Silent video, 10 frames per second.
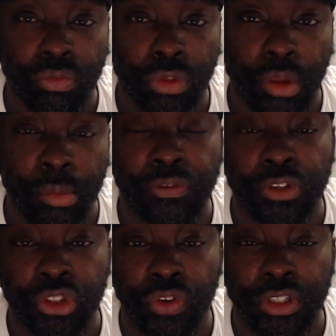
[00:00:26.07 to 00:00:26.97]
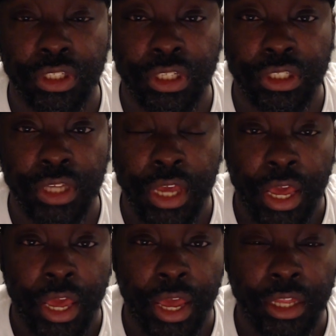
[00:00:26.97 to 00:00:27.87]
Memphis Grizzlies.
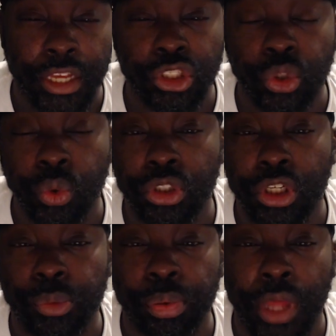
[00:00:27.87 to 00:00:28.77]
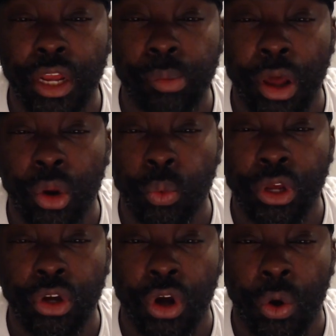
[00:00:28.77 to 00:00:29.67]
And these two teams played about a week
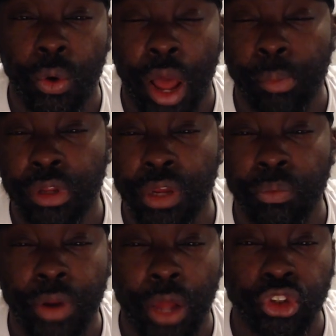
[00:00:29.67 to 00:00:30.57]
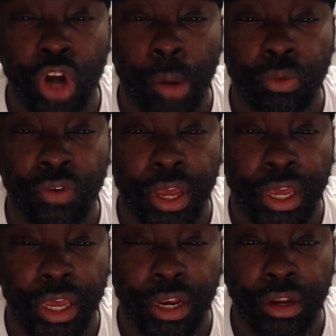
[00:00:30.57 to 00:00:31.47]
ago, I believe, without Ja Morant.
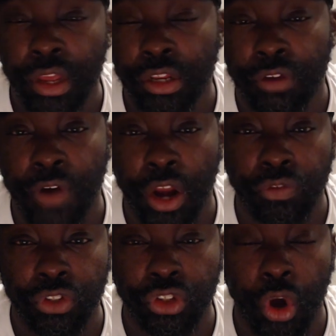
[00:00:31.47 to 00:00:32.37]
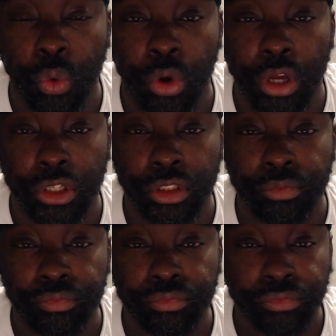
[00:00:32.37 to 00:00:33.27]
And the final result was
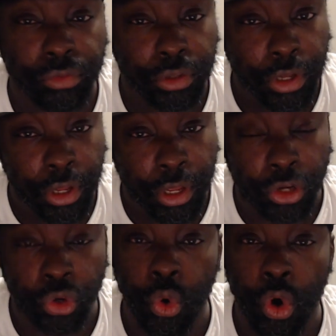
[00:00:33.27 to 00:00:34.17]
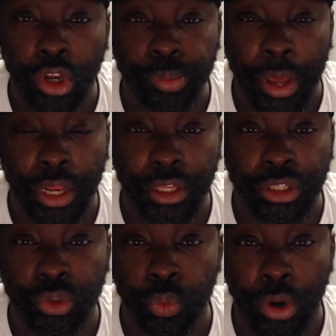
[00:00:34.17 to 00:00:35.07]
New Orleans
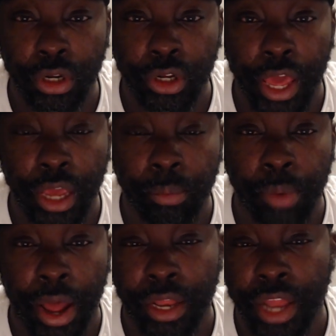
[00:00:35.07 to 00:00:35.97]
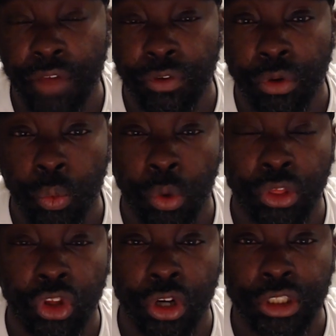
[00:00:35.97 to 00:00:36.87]
Pelicans won the game by 11,
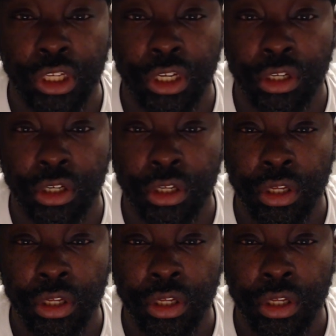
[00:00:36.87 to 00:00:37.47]
113 to